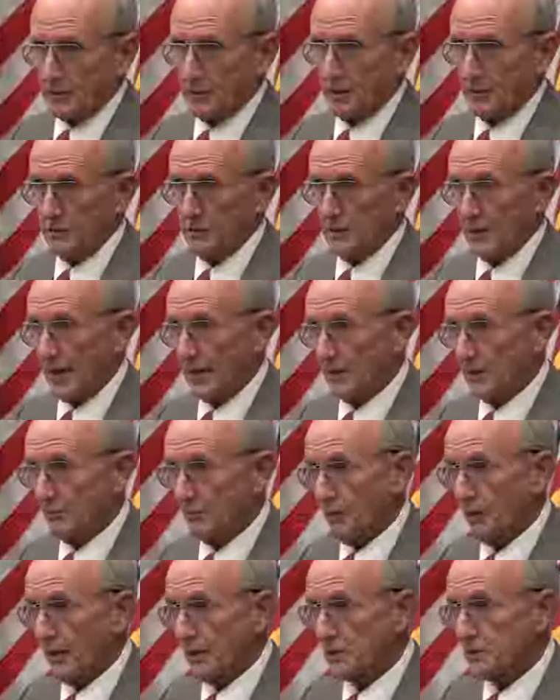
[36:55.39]
tell you that in
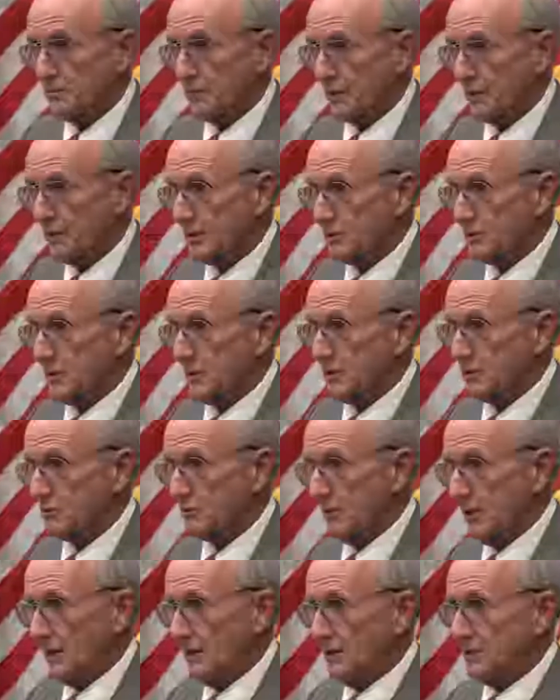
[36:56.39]
the press because the
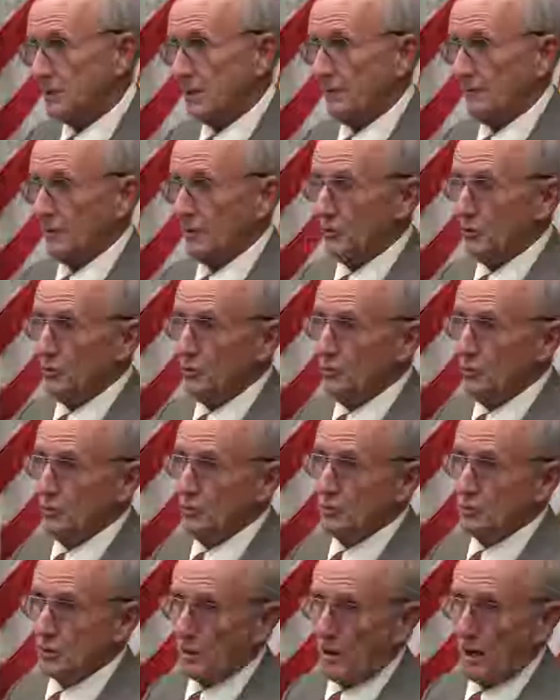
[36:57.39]
Israelis have a
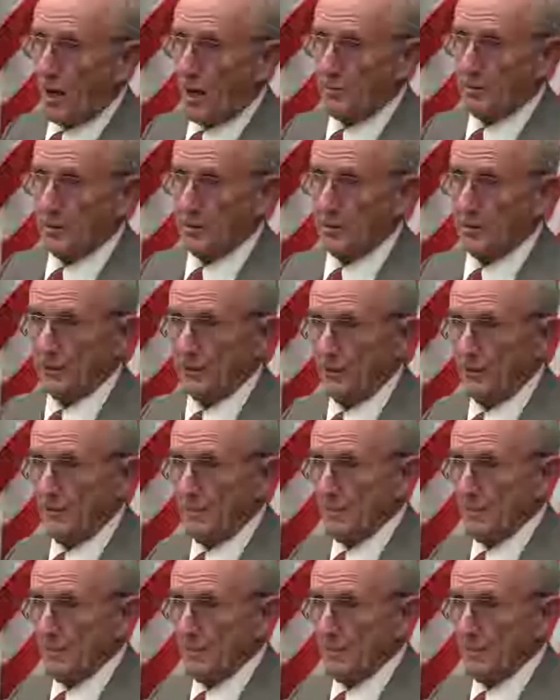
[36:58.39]
huge lobby,